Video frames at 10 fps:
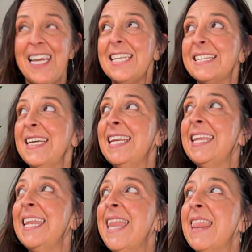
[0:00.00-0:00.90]
It's
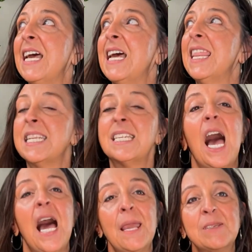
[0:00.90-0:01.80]
in the
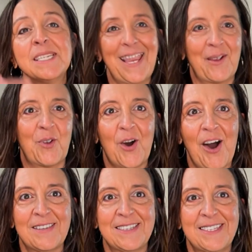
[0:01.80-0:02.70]
time cycle
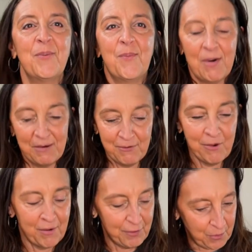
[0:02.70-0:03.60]
cost. I was in
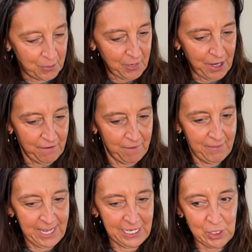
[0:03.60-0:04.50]
front of a group of
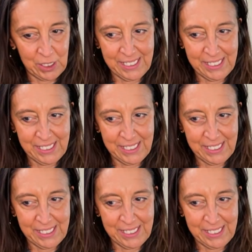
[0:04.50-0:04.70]
angels